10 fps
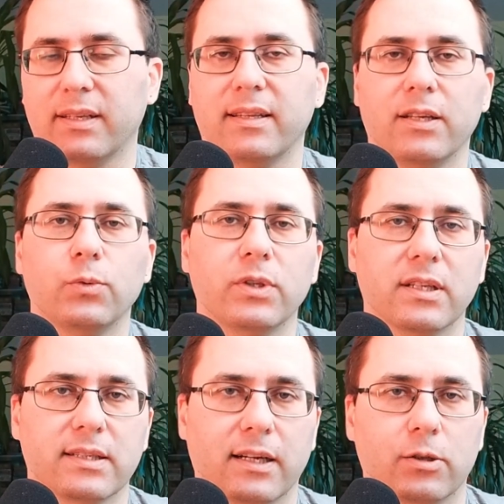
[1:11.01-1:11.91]
Then we
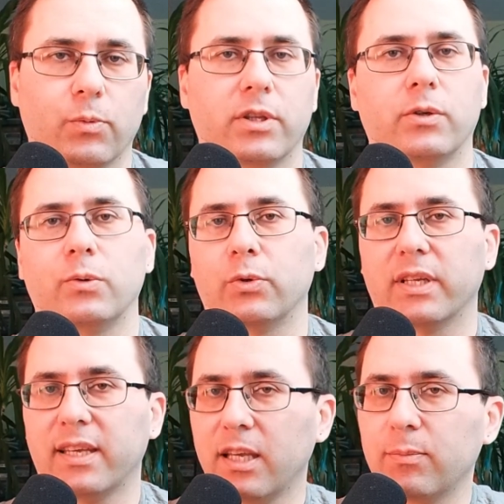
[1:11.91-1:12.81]
decide whether we want to
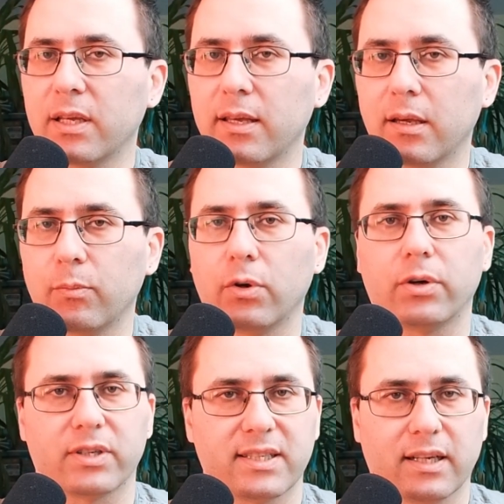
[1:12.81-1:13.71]
keep the game
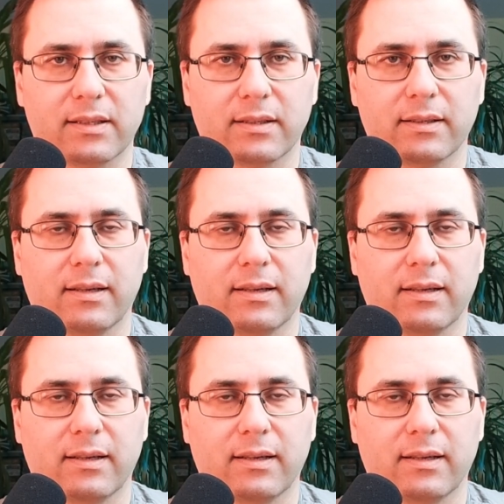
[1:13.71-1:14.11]
or sell it.